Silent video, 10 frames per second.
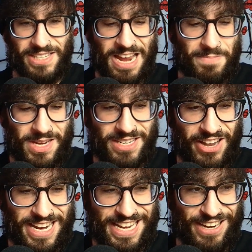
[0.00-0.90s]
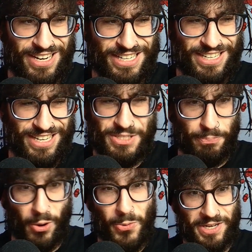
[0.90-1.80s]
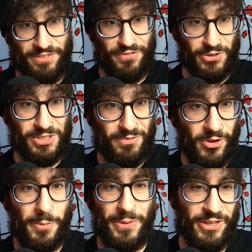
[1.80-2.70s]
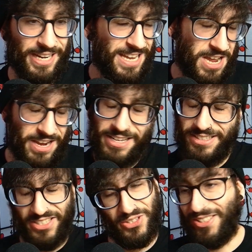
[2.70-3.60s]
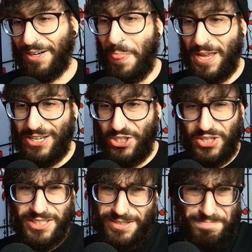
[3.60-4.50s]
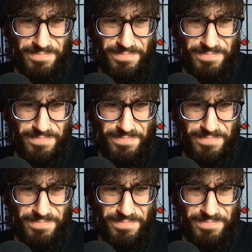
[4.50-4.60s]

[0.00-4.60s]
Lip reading: I mean, like it's broken, first of all, but like seriously, just